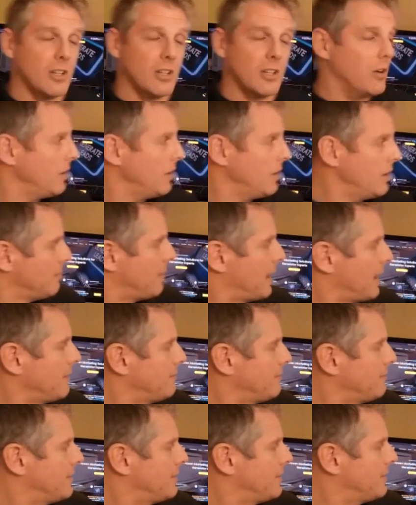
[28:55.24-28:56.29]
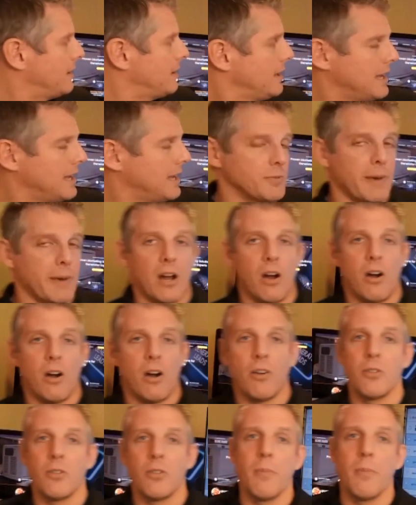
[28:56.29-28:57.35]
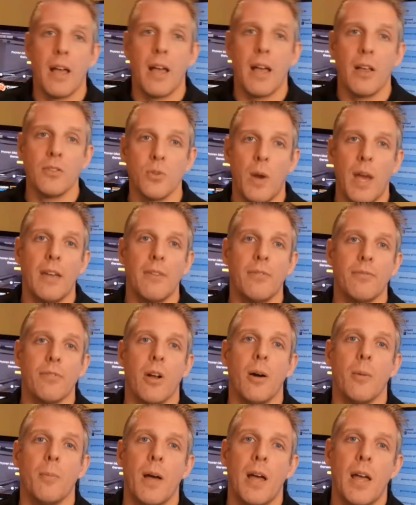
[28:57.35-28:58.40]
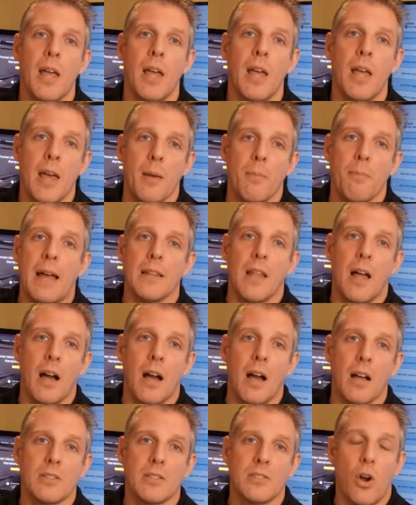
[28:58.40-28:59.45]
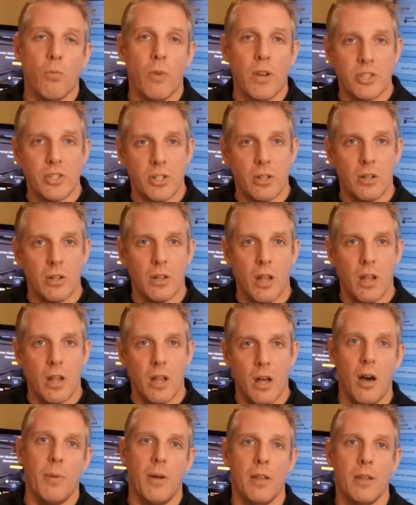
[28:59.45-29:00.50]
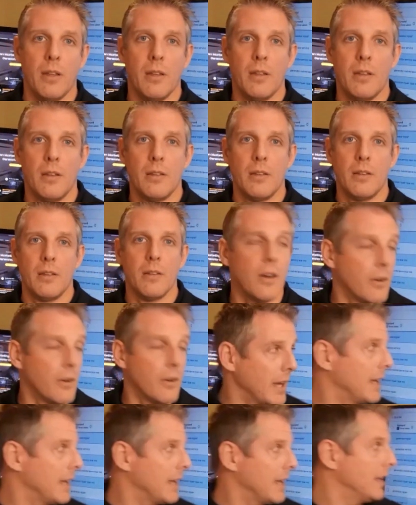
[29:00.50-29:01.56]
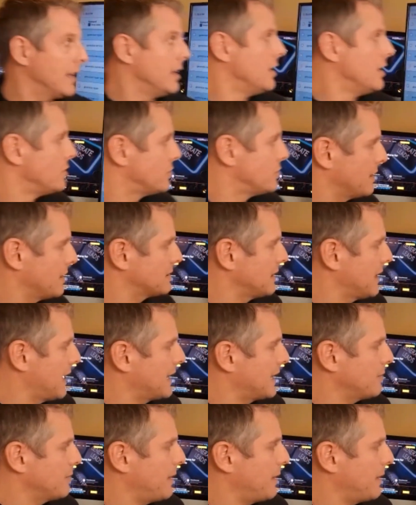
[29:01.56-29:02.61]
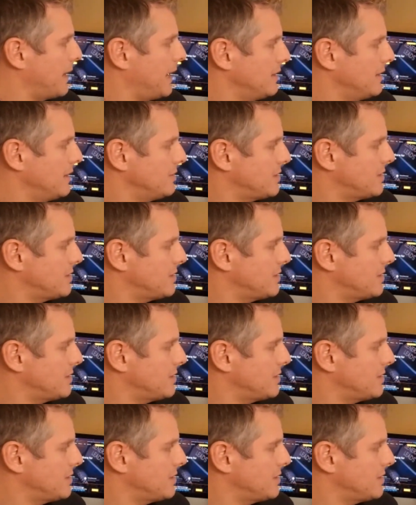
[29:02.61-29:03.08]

to note, Bentonville is about 100 miles away from Matlock's original hub. Okay, so this landing page